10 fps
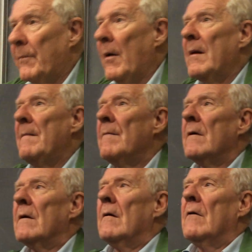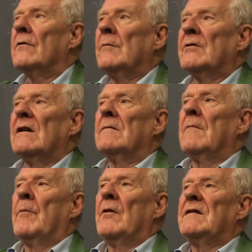problem, the
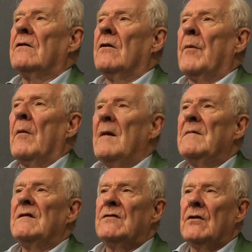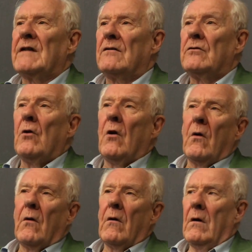modern political problem, is not at
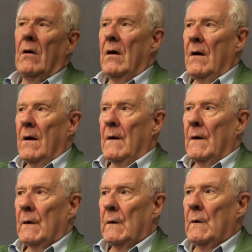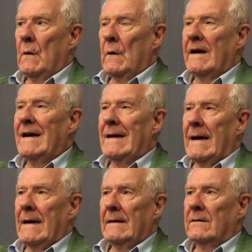all to
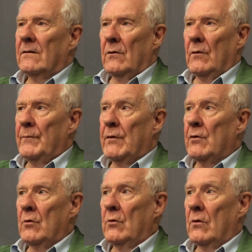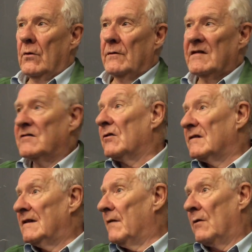create a pure
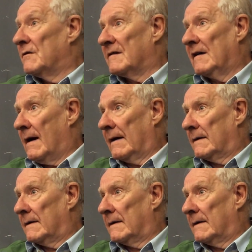destructive outside.